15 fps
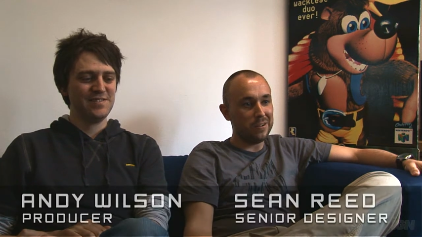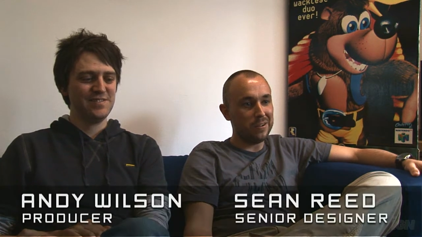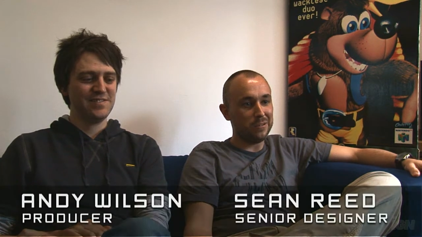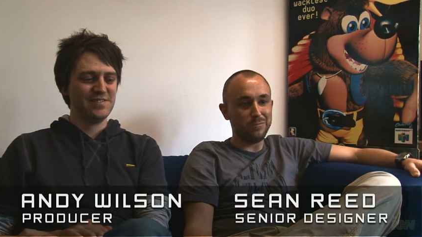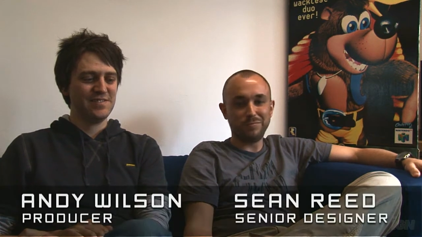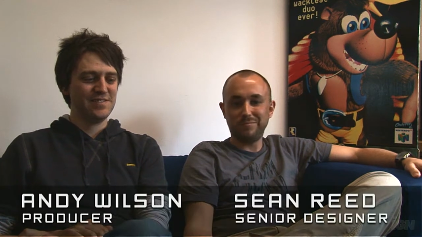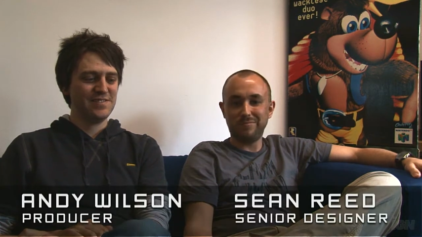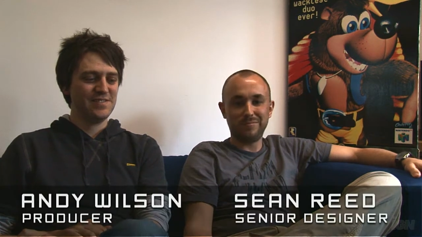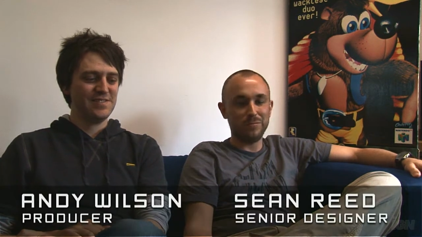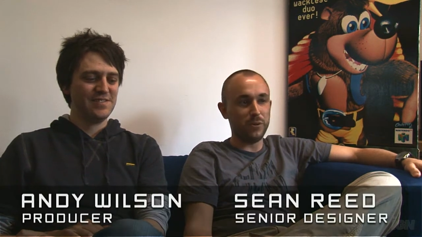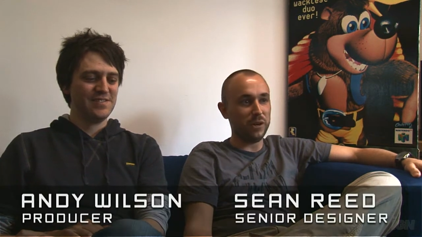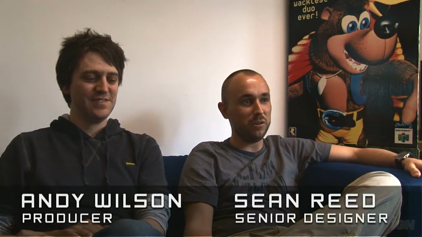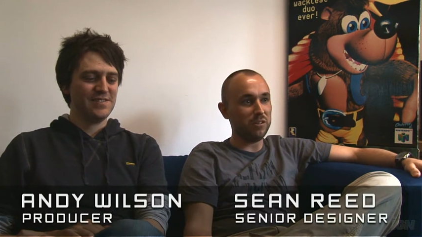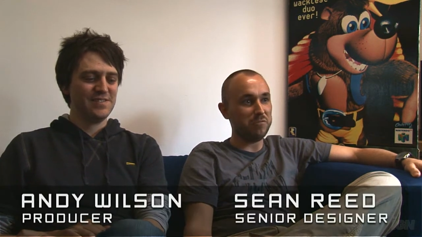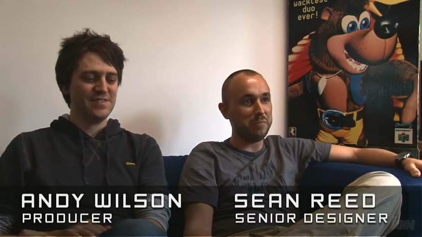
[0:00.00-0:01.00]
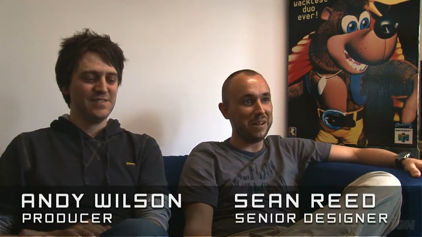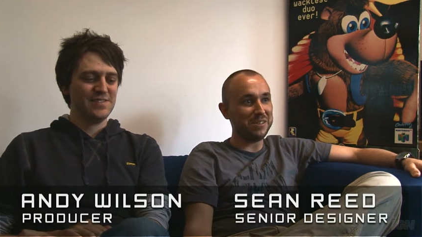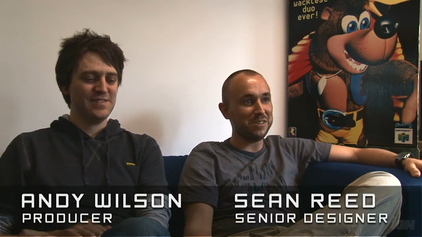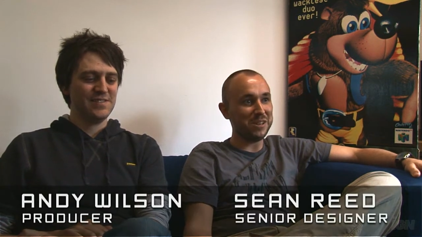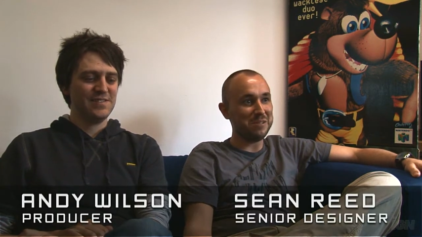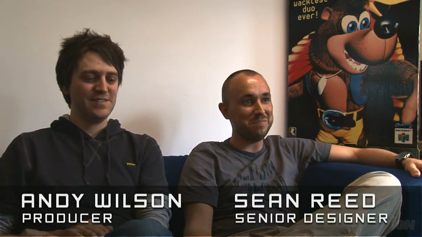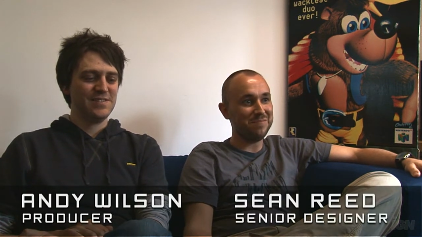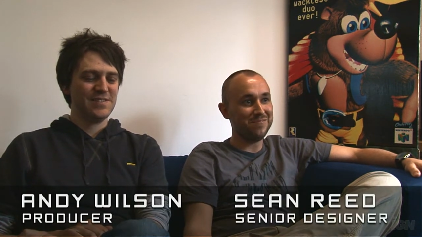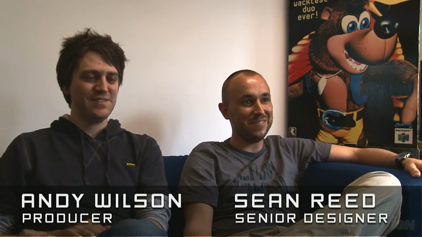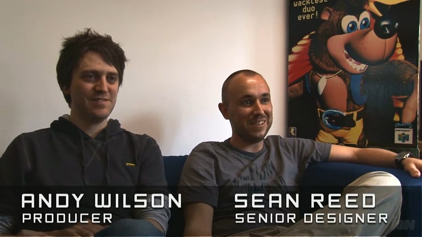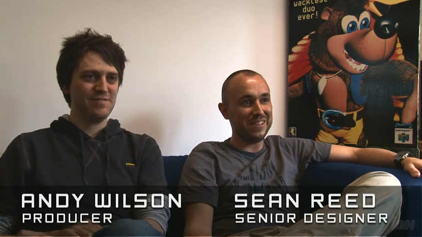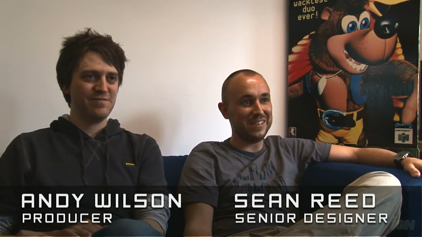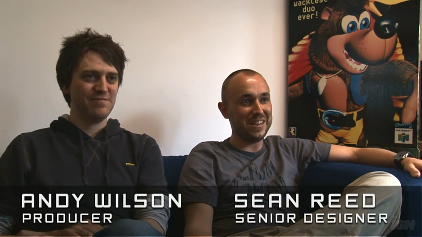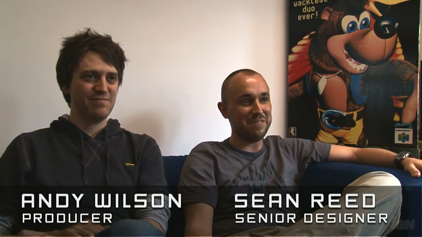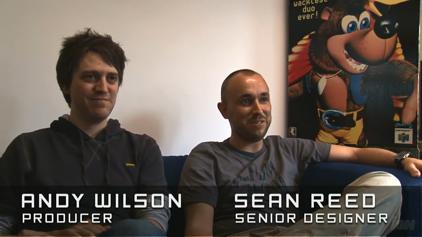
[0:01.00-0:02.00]
Speaker 1: Oh, we all love banjo.
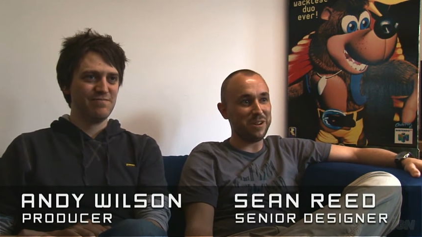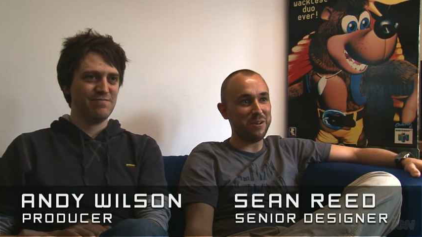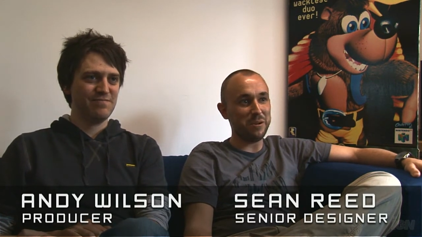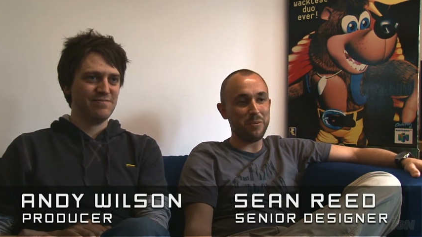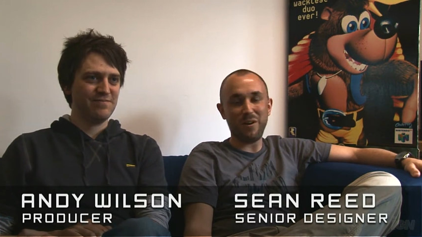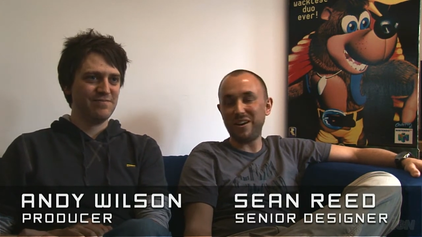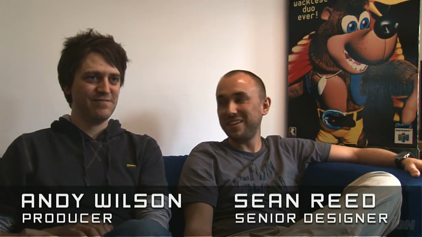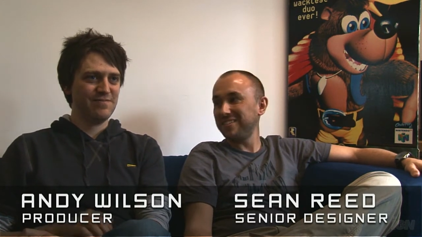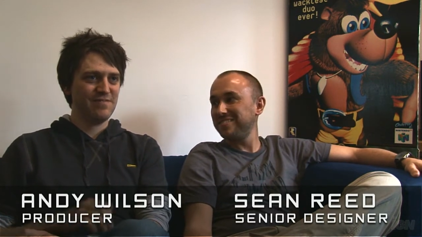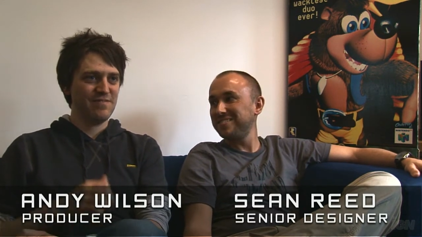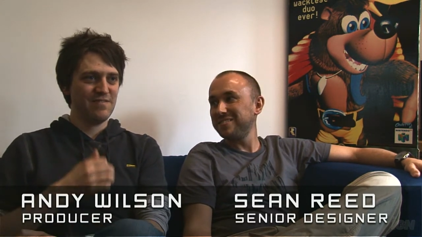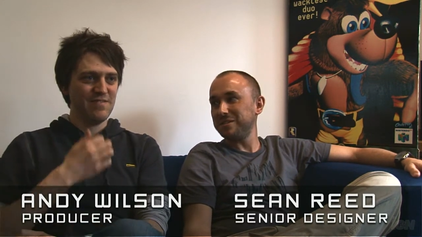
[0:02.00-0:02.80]
It's never gone away.